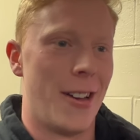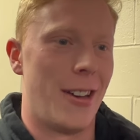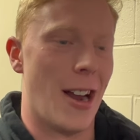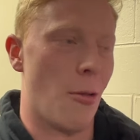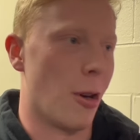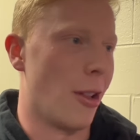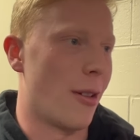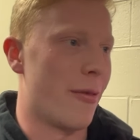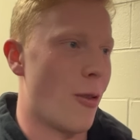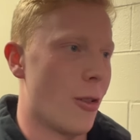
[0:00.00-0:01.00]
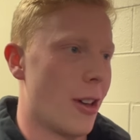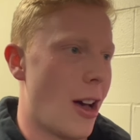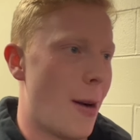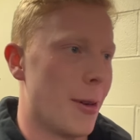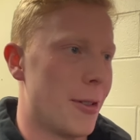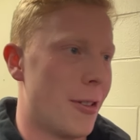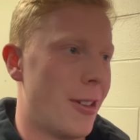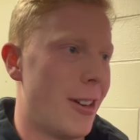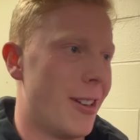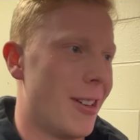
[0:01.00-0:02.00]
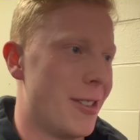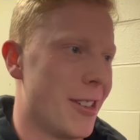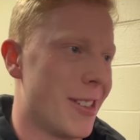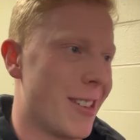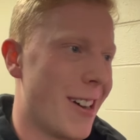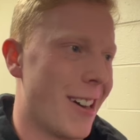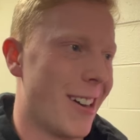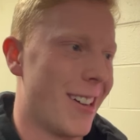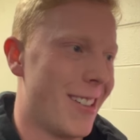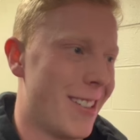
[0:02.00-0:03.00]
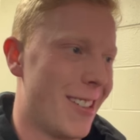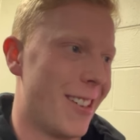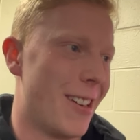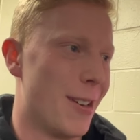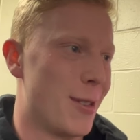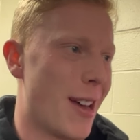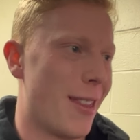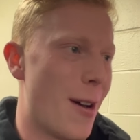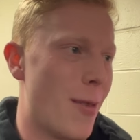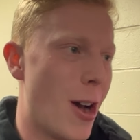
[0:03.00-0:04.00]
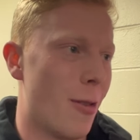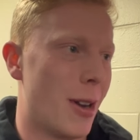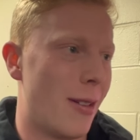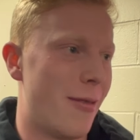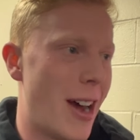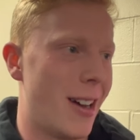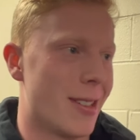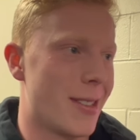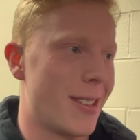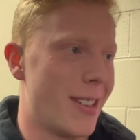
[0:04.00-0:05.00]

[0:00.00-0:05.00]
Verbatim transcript: you know, we're looking forward to the opportunity to just you know, send them home in advance.